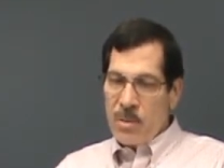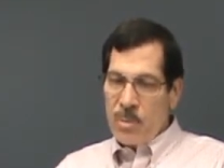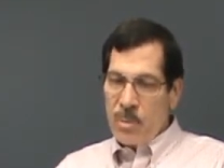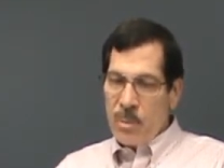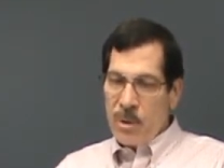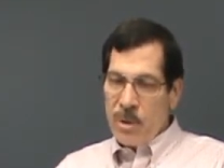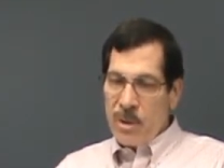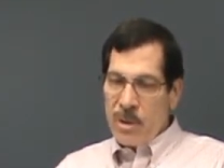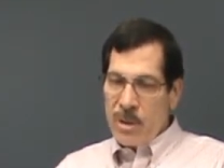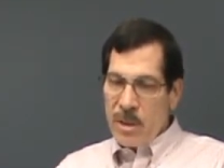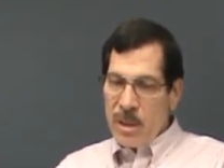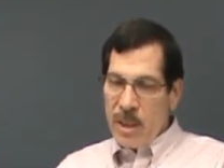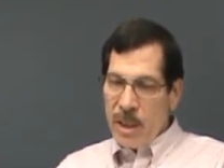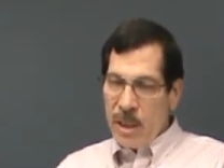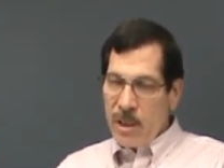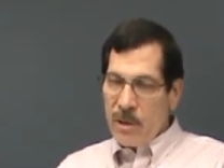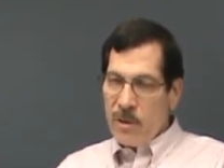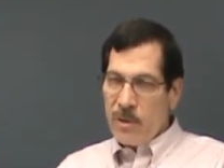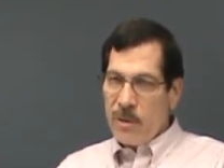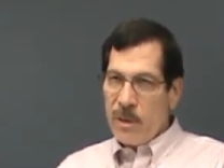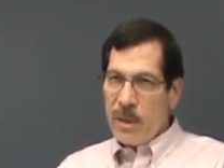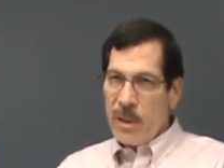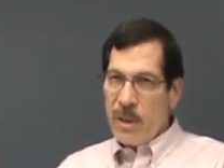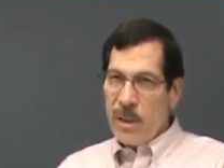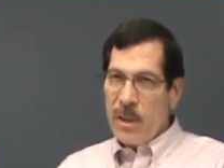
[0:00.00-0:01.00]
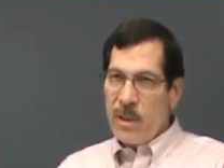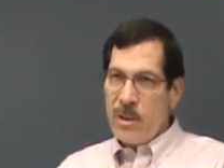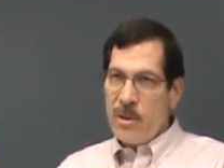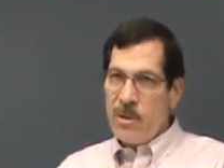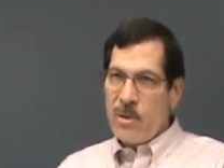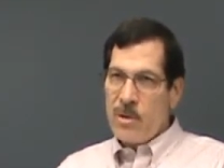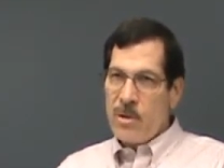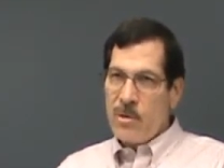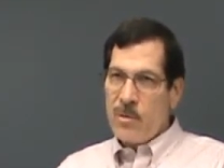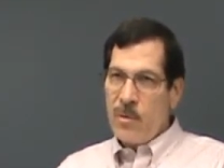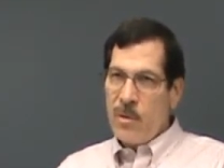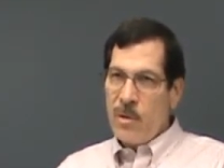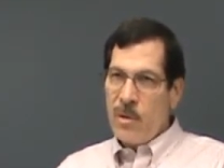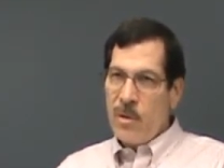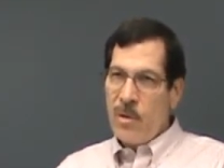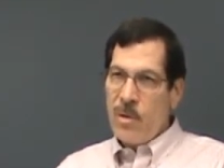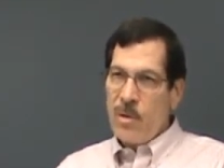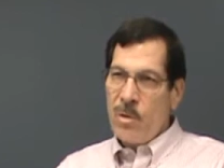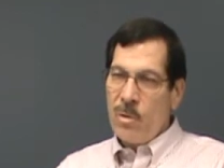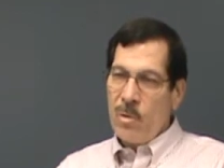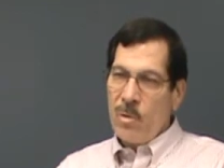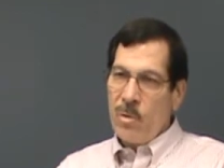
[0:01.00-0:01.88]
particularly useful